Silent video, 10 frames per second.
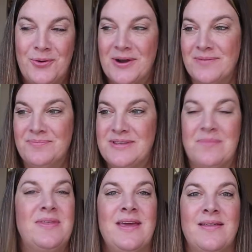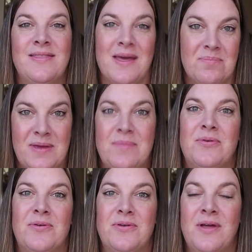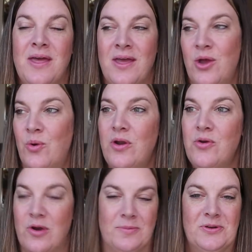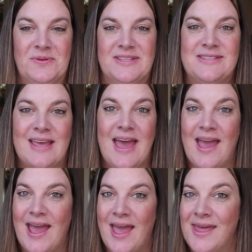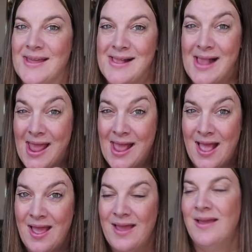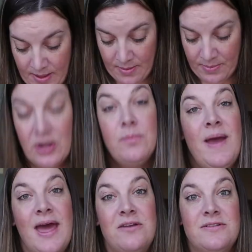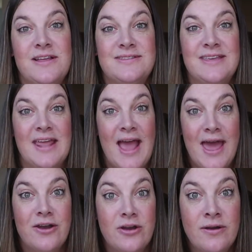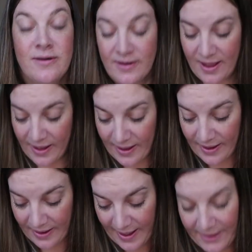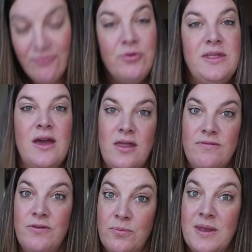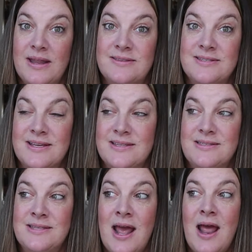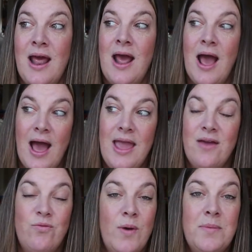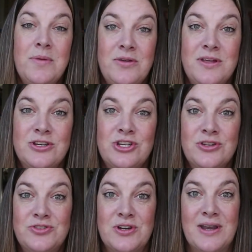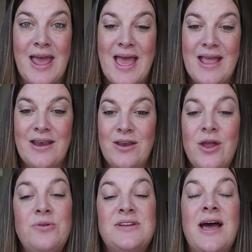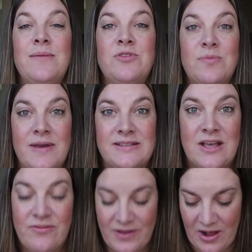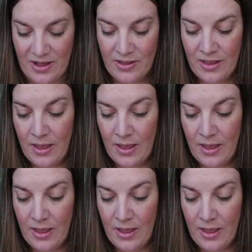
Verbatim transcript: Or something that people who are normal would say, pitter patter, let's get at her. Uh, I've only got a few minutes because I have one million children and no time to myself at all.